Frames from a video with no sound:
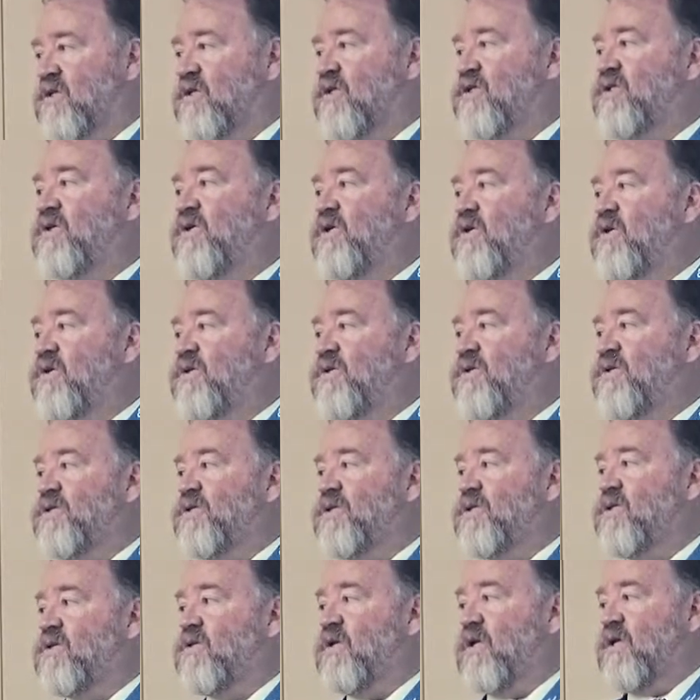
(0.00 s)

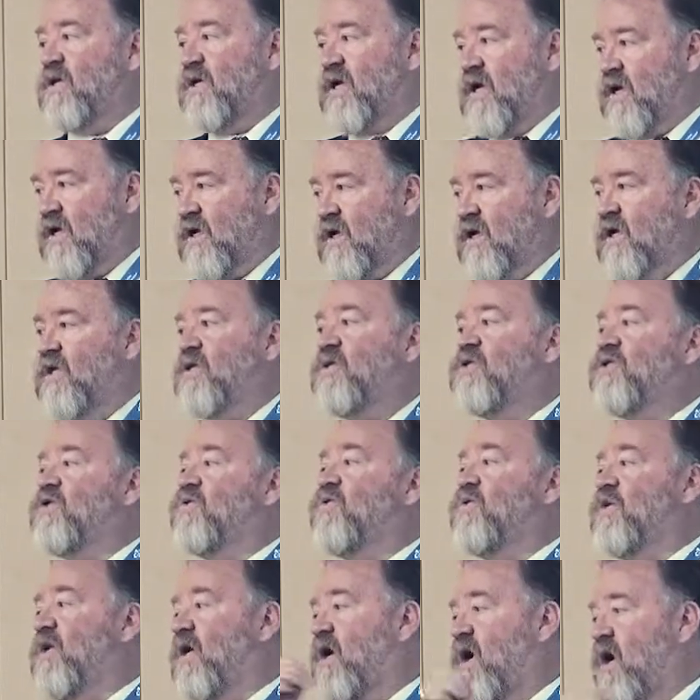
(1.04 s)
concerns than getting
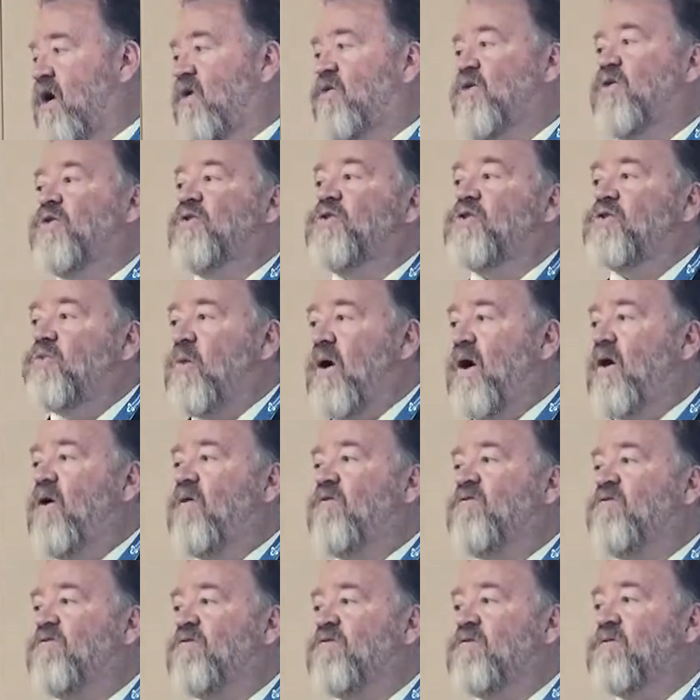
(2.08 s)
into the other
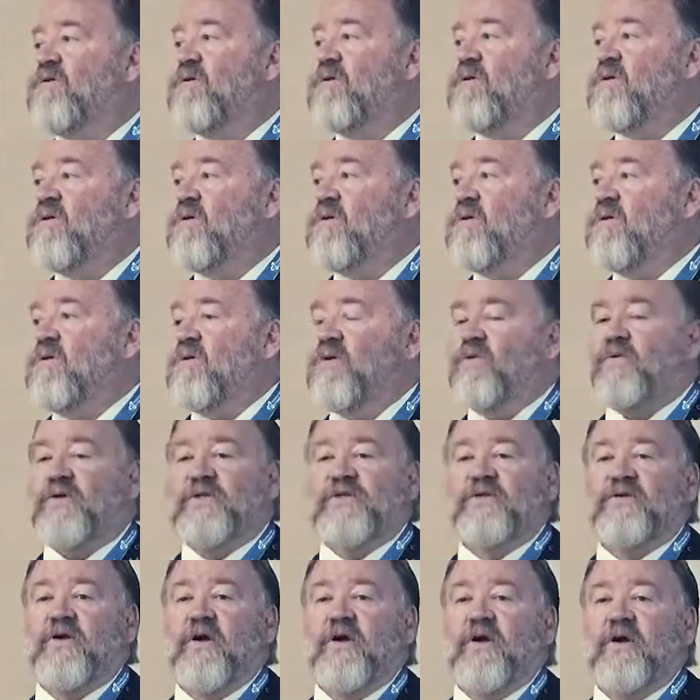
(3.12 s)
12
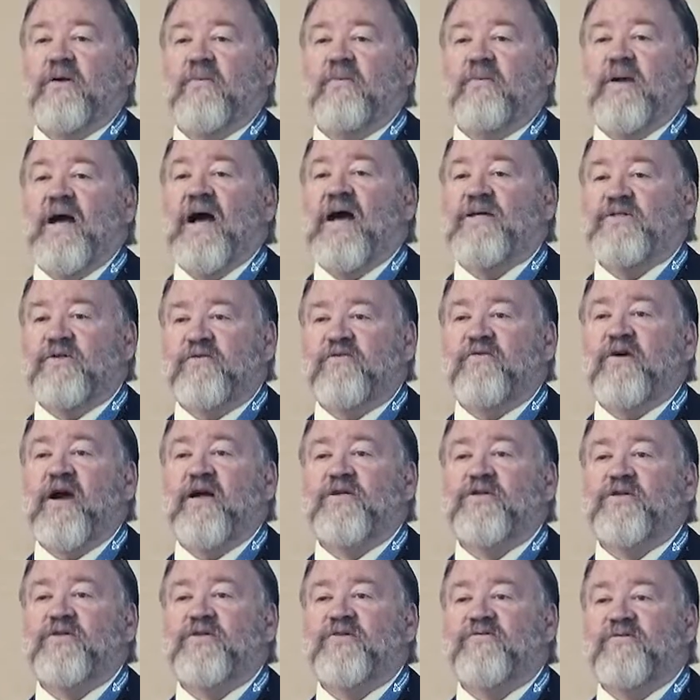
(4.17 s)
risk hazard
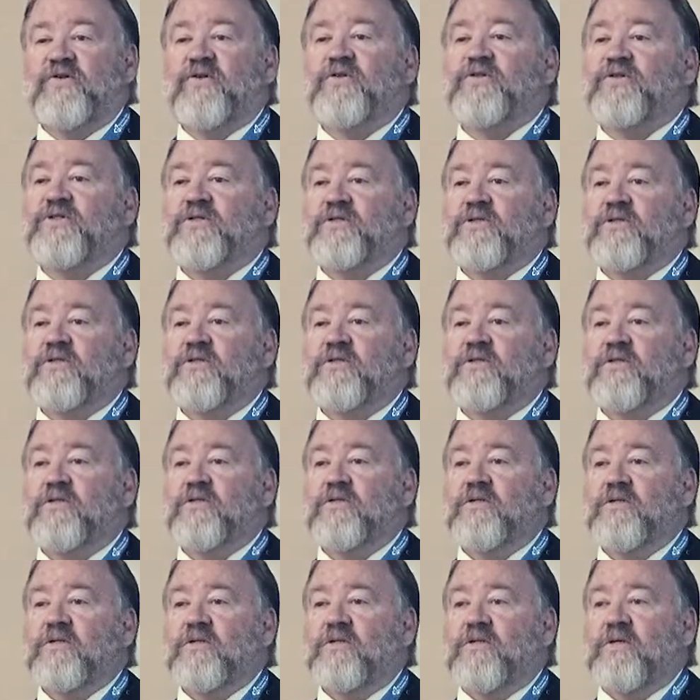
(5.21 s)
factors first.
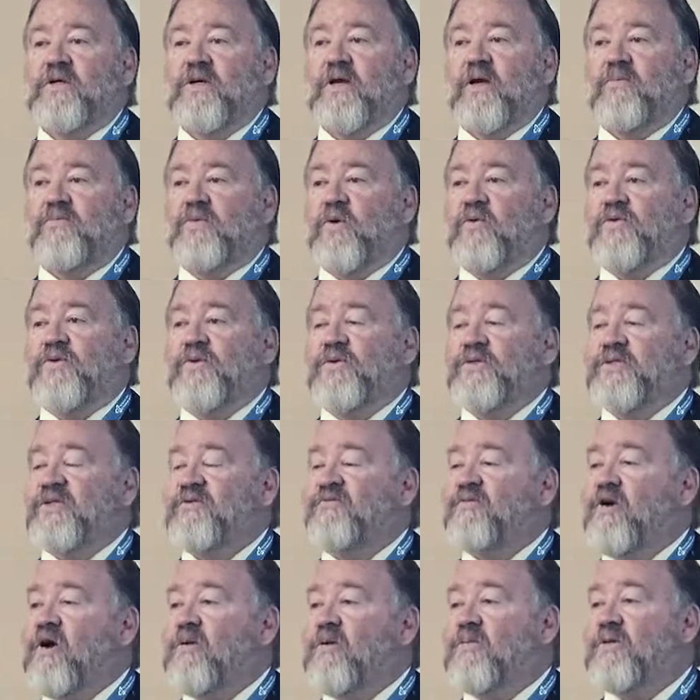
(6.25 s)
And both of those
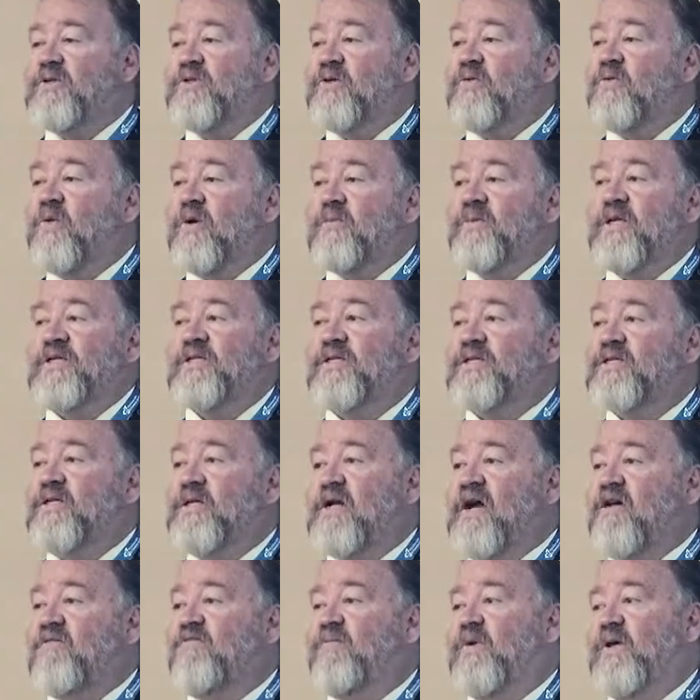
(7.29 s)
environments are workplaces that
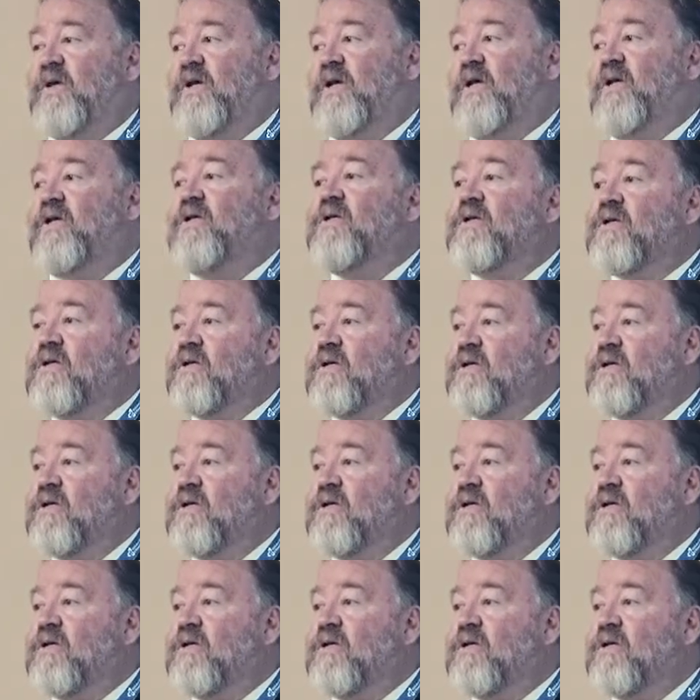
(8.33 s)
I've been in,